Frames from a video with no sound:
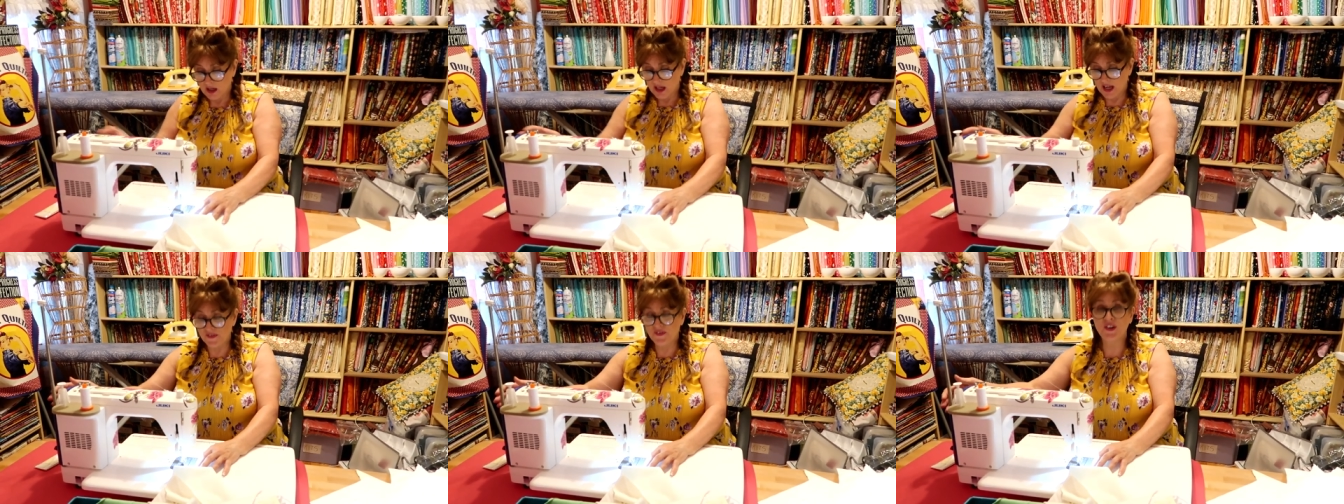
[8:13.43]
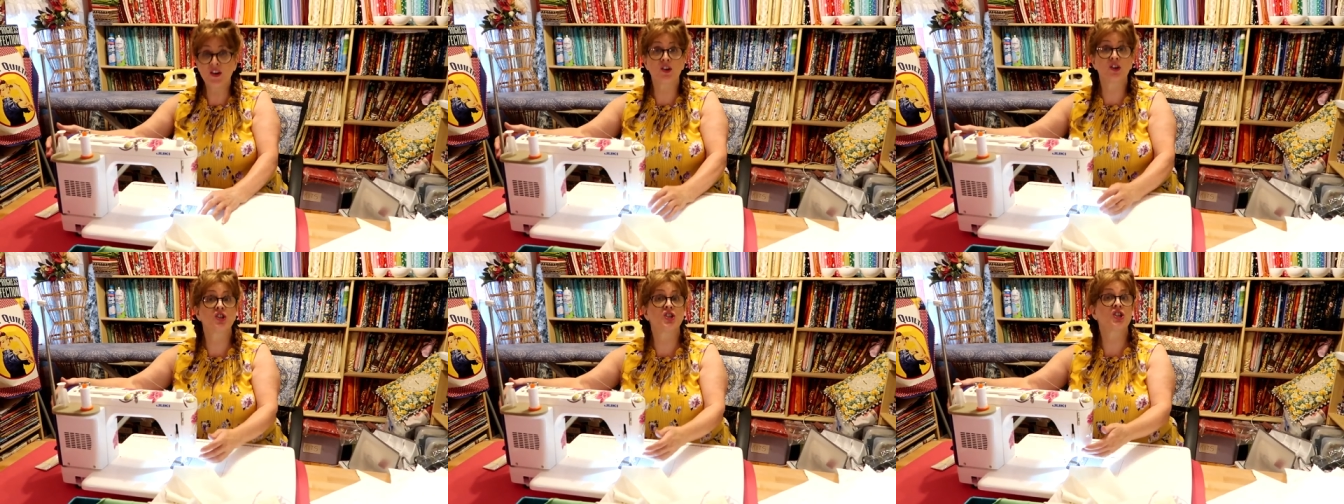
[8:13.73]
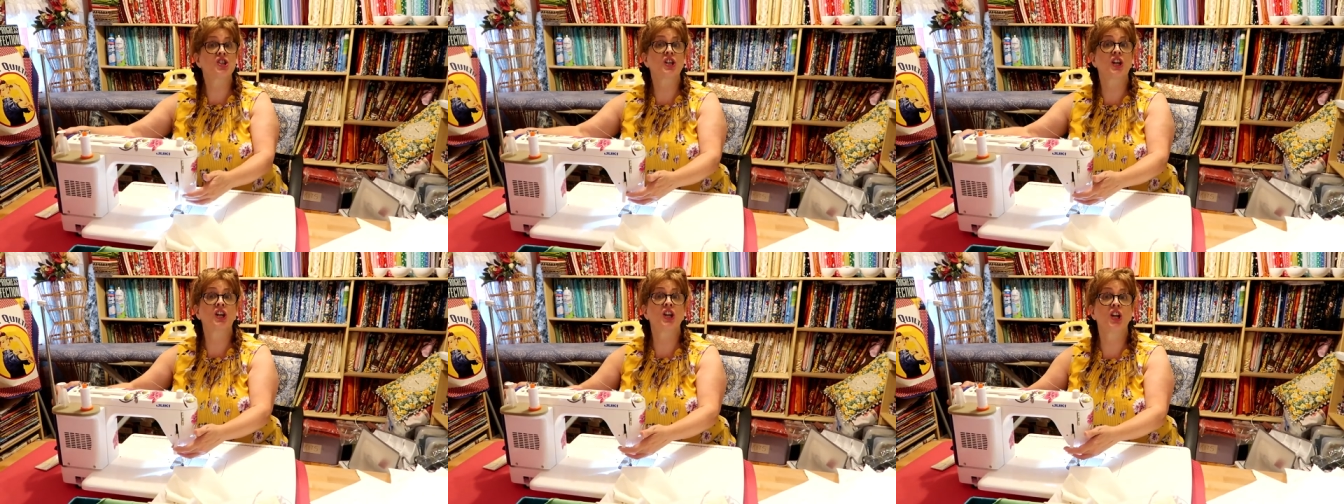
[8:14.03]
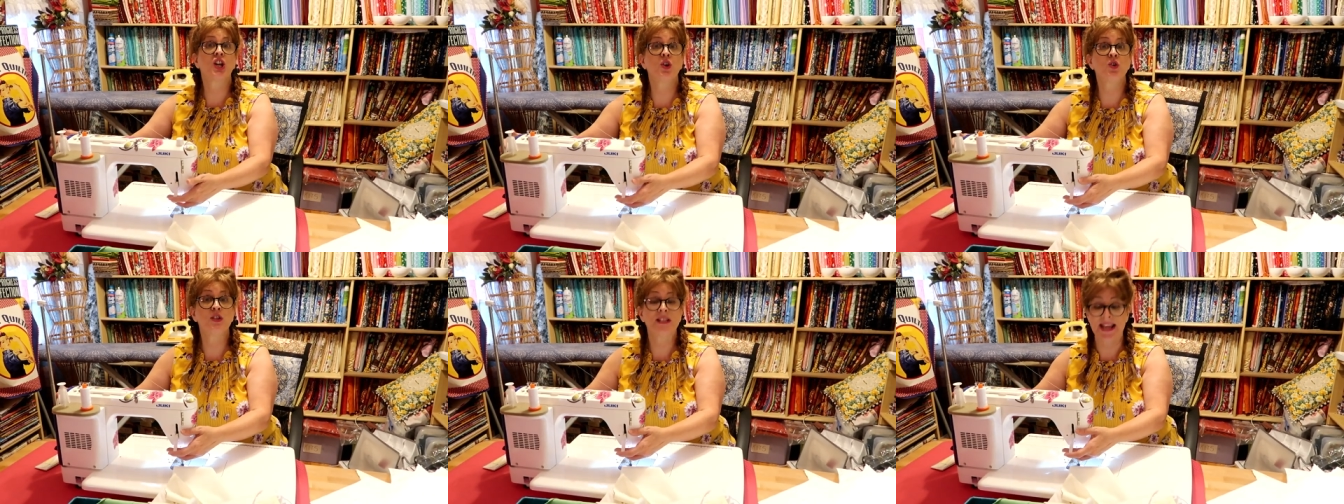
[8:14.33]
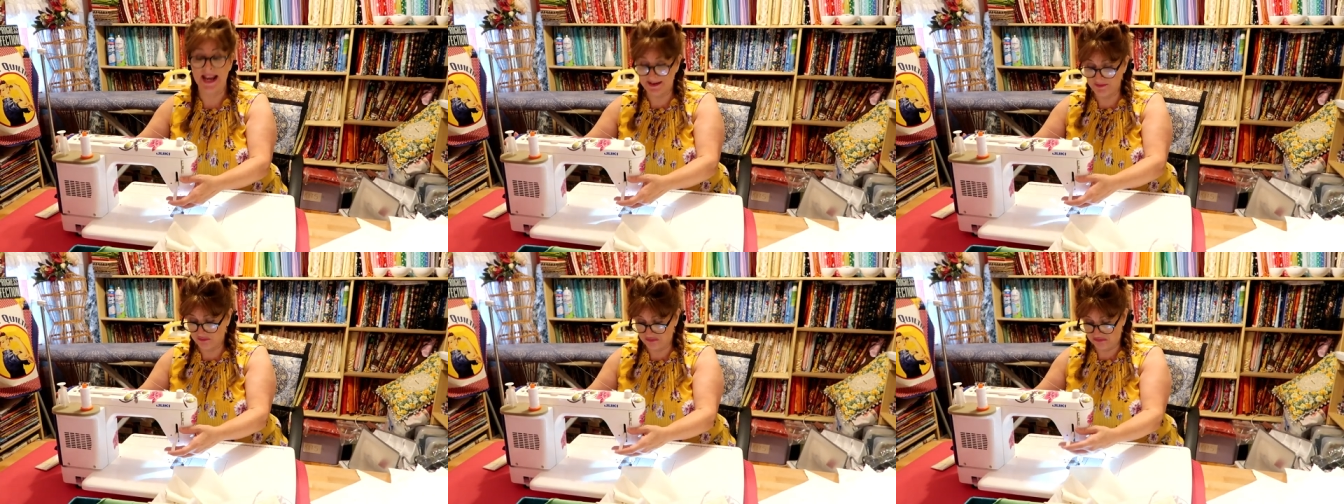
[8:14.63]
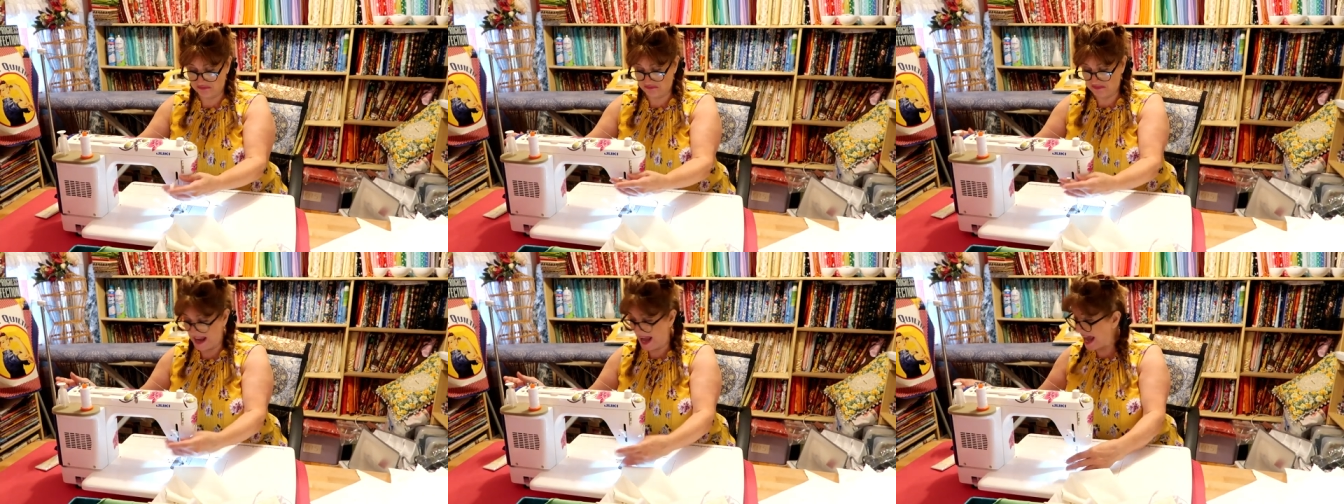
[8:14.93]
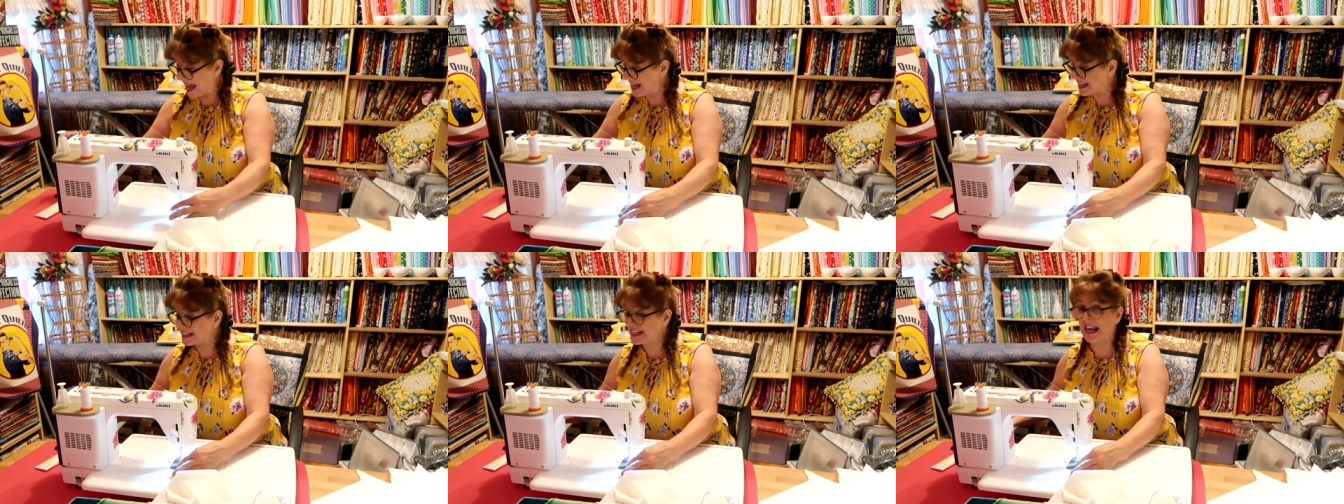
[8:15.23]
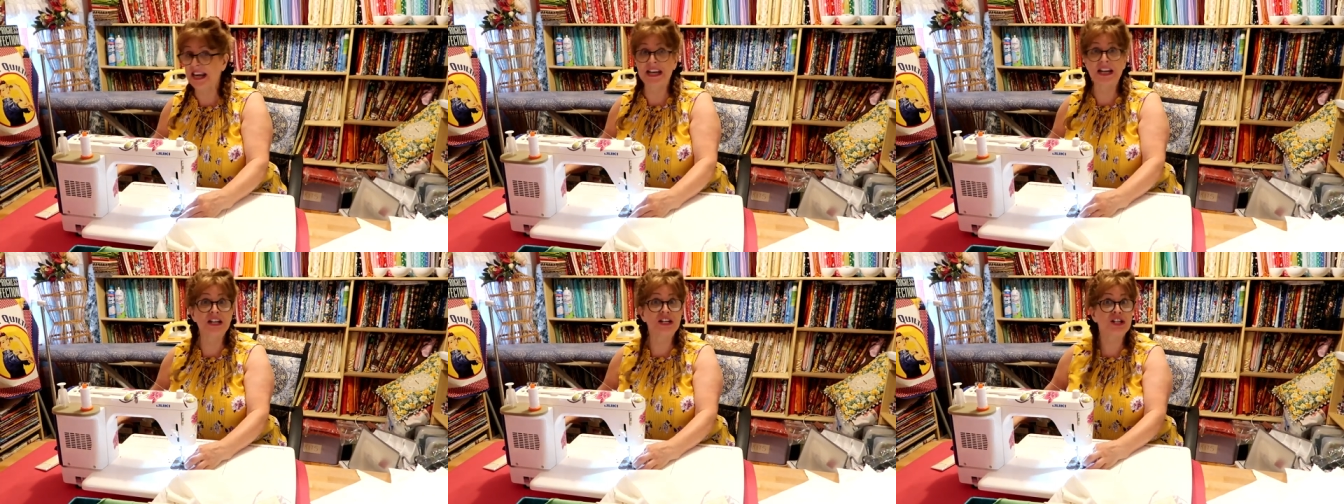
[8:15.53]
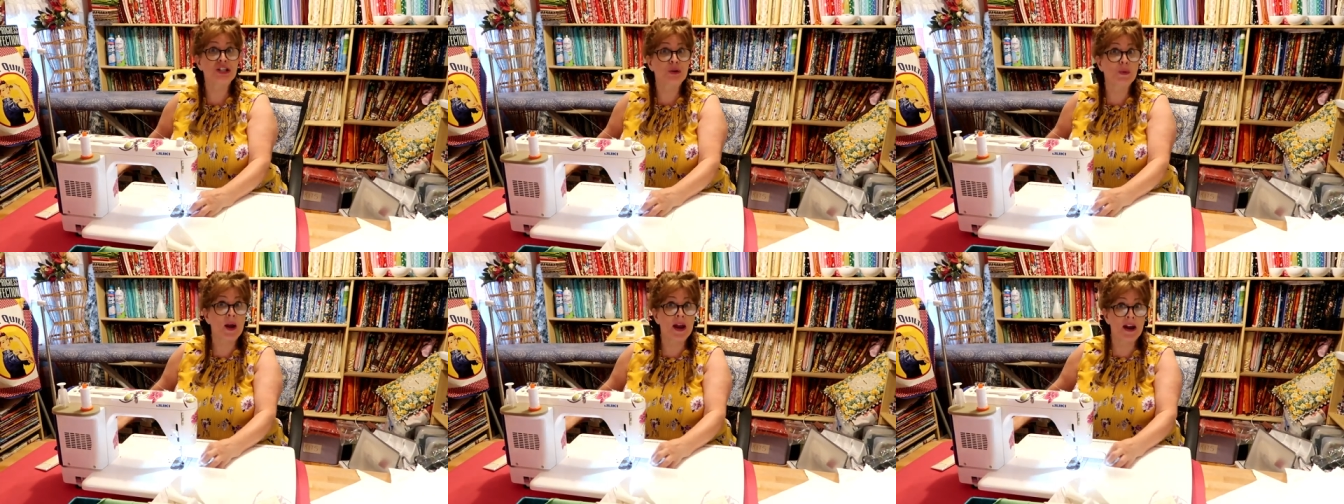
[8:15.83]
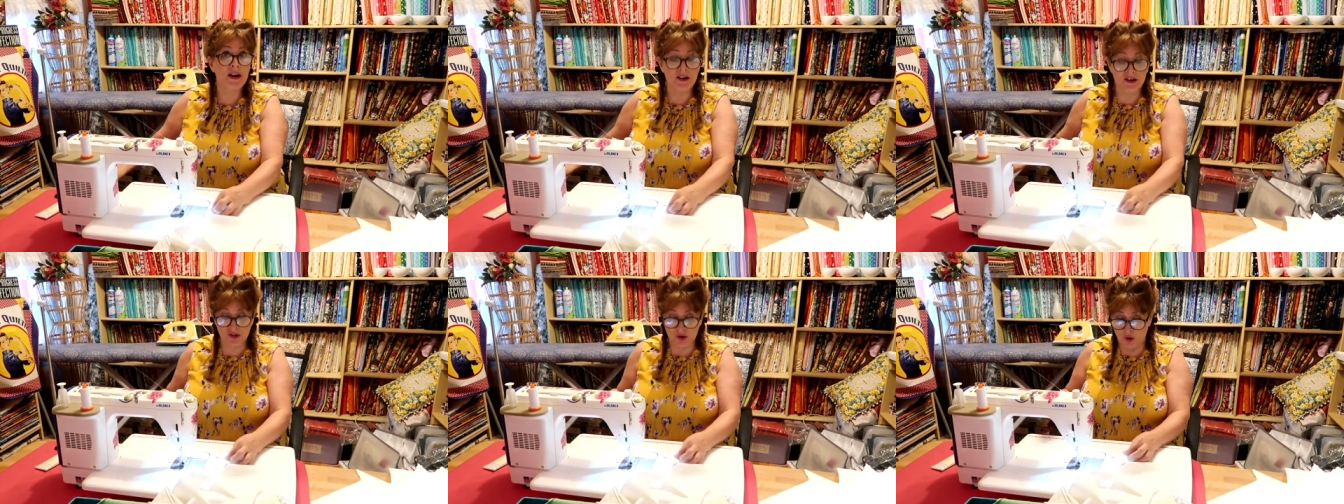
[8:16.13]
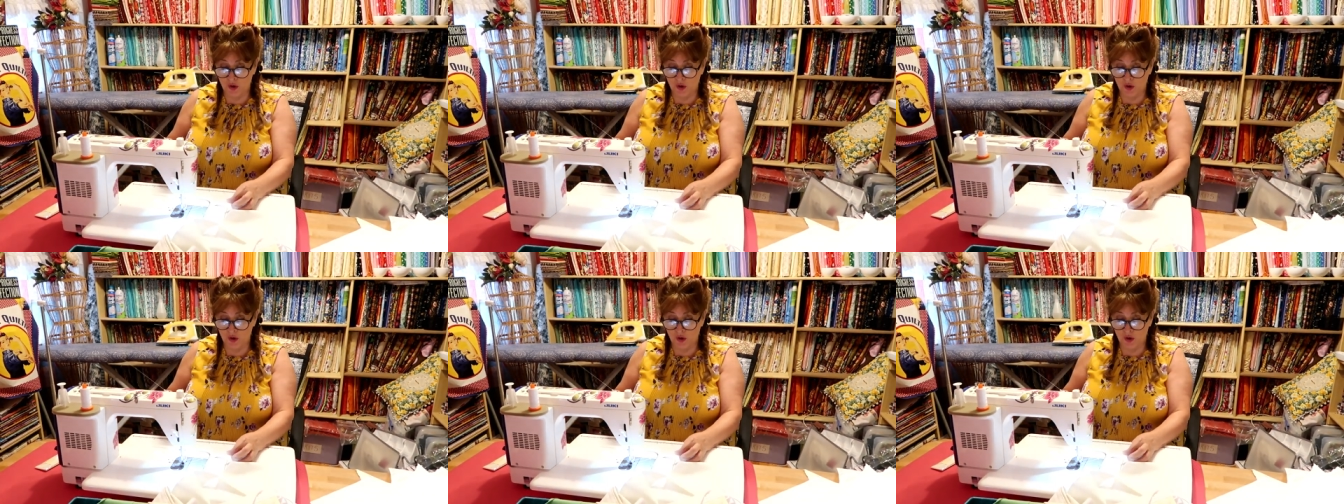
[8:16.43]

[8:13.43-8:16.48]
if you're just going to use eight ten inch squares,